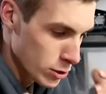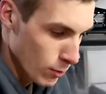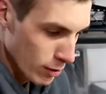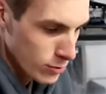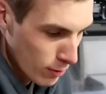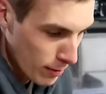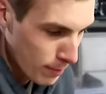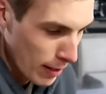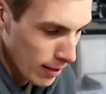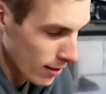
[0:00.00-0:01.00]
which ones
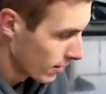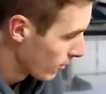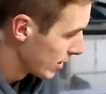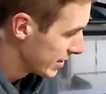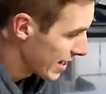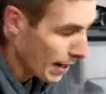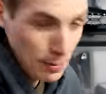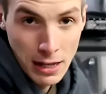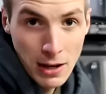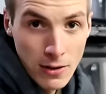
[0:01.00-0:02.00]
work better when he's
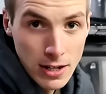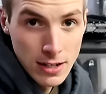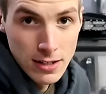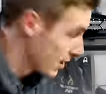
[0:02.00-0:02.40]
not plowing.